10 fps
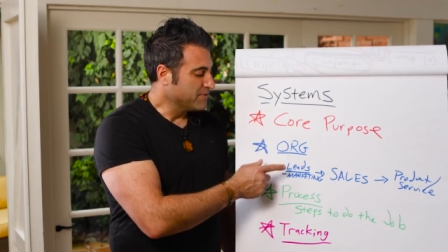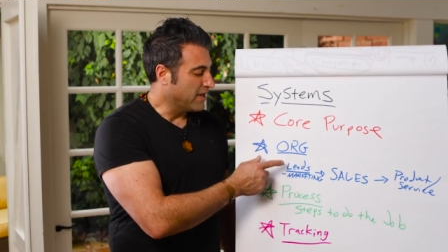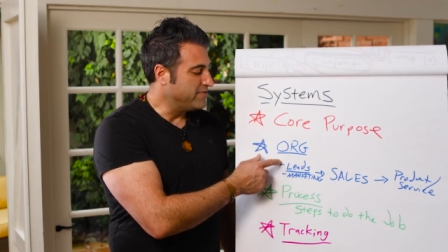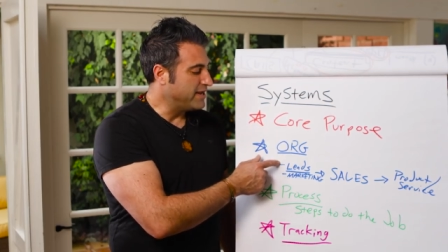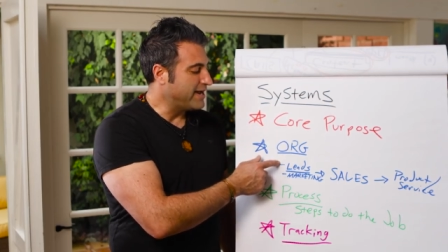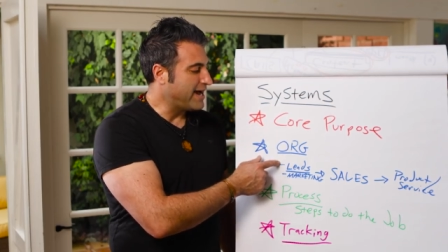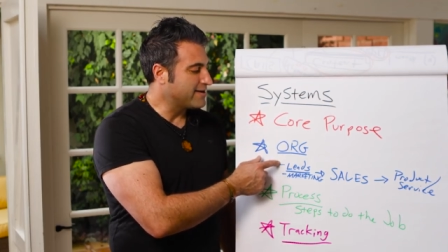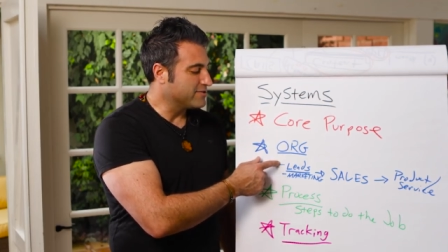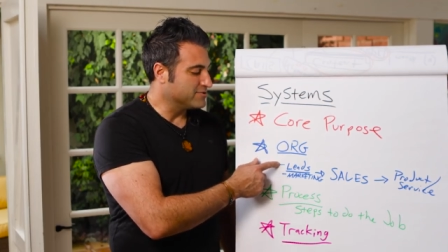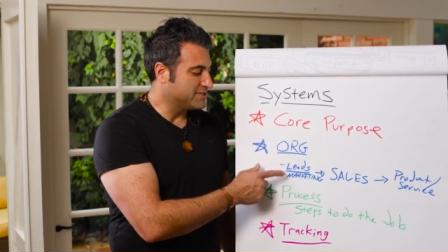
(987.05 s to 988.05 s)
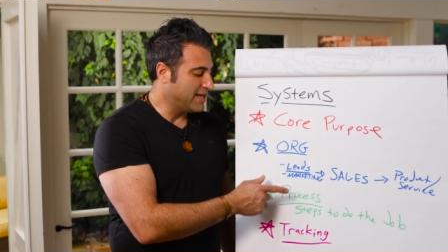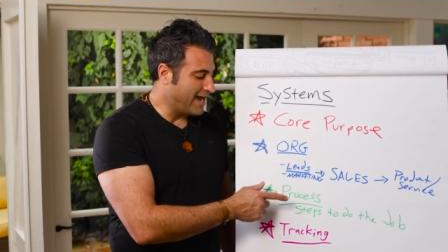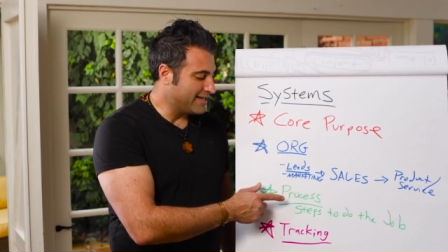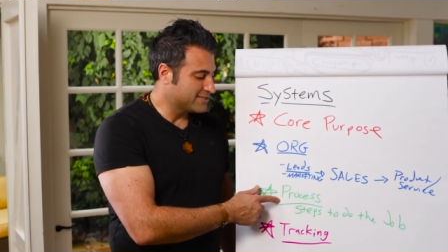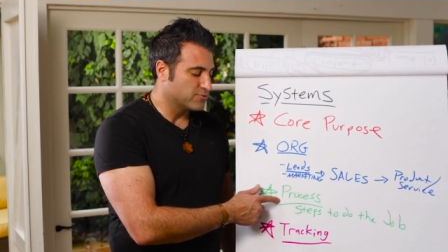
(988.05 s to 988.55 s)
And then out of those
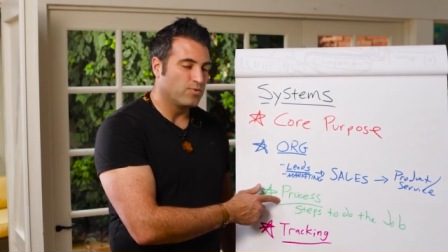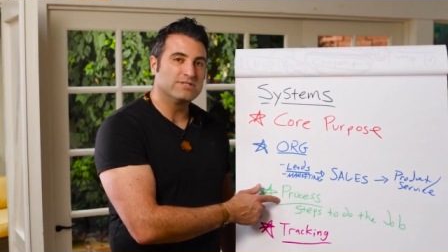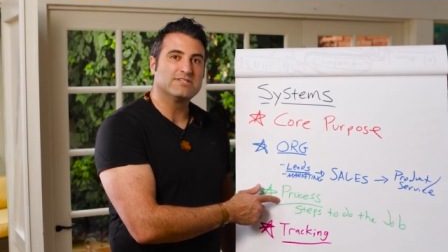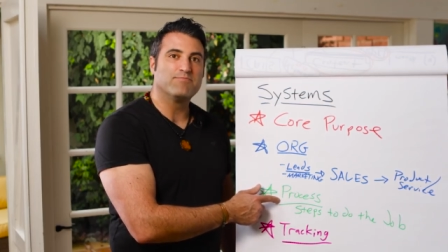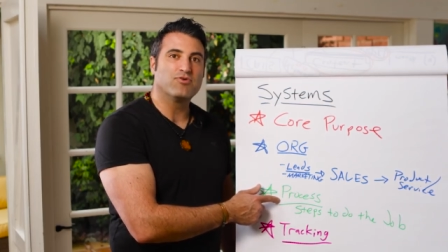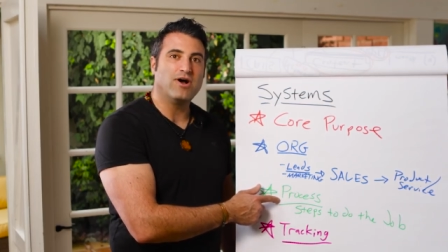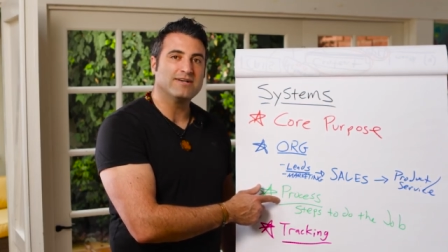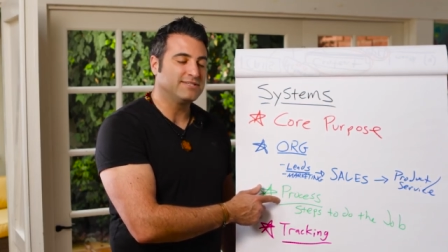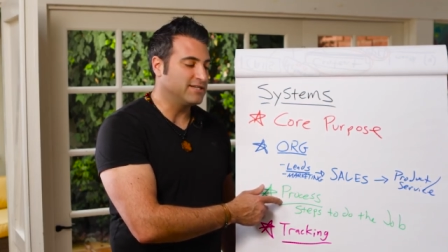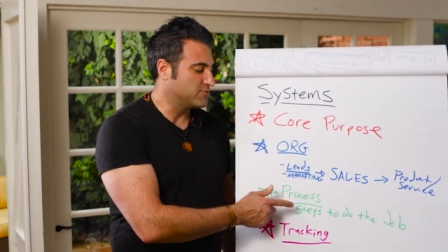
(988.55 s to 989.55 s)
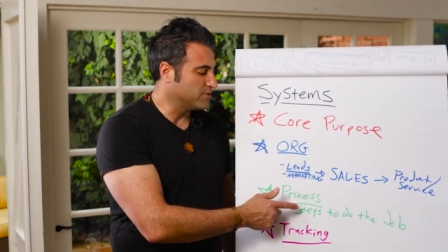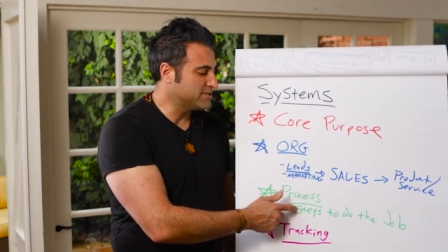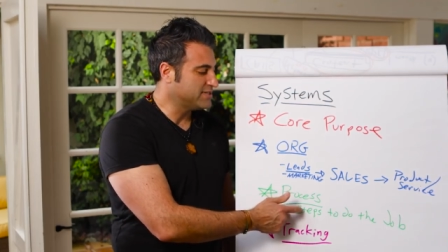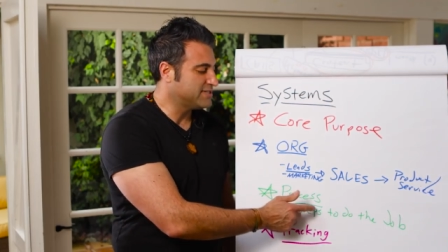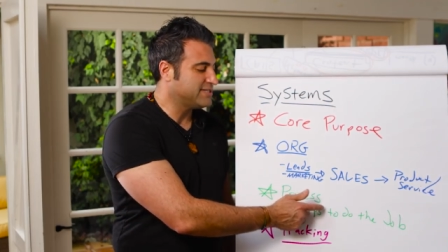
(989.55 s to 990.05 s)
tasks, what's the process?
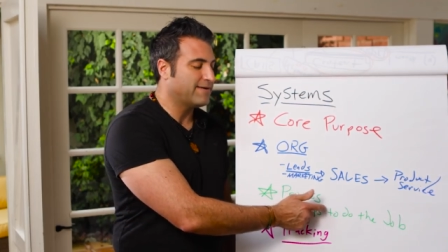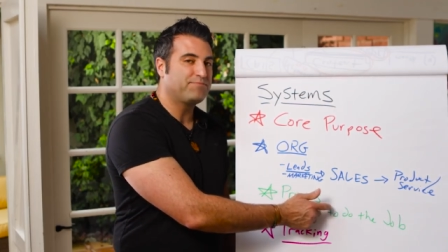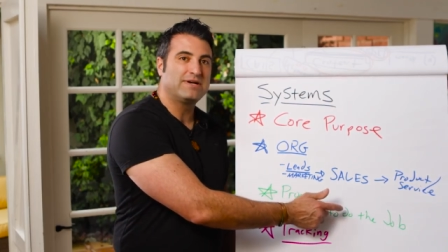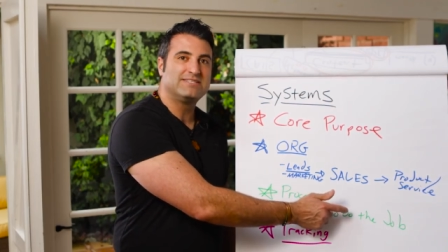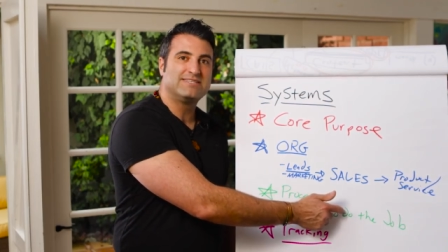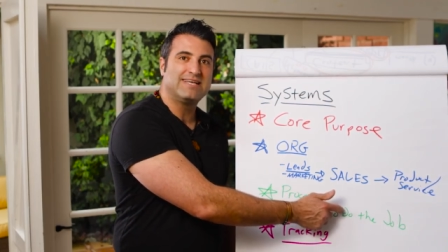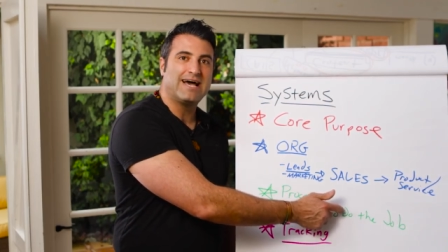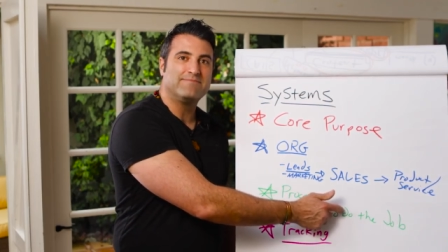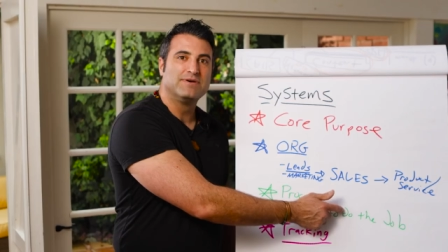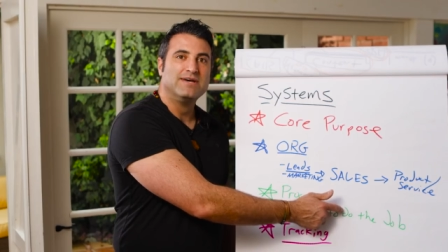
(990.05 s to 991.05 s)
What's the step-by-step?